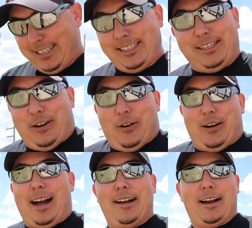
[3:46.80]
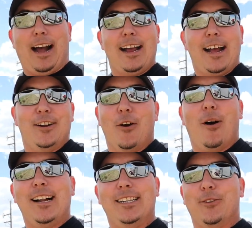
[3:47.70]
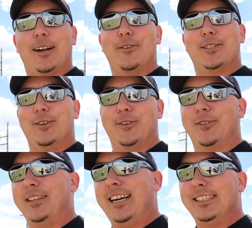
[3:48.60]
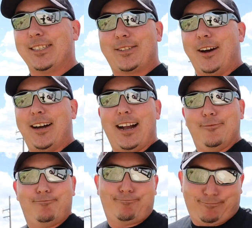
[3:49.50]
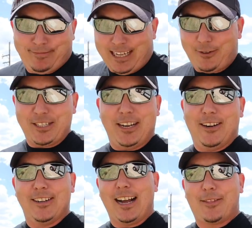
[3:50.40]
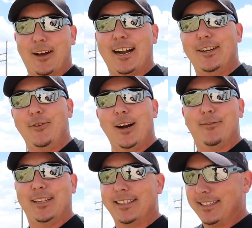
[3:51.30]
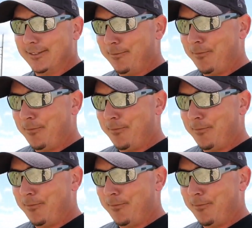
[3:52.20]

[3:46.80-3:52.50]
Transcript: you know, I had no idea what I was doing really. I just thought I was young. I thought I knew everything.